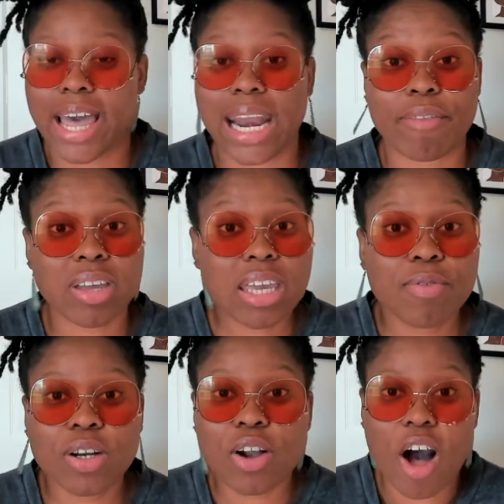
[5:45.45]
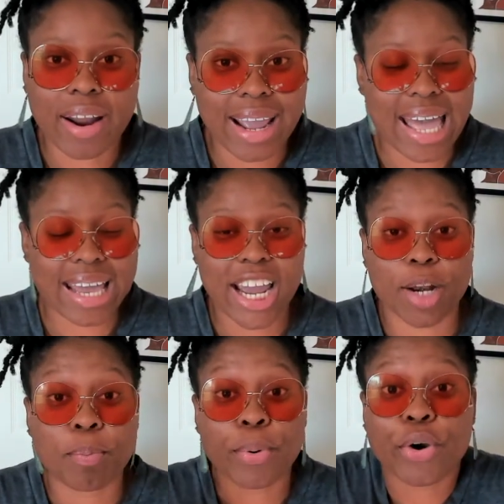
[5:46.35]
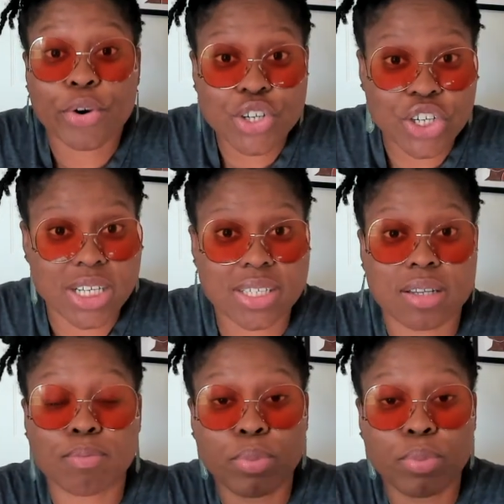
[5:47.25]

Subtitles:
And I've even gone ahead and purchased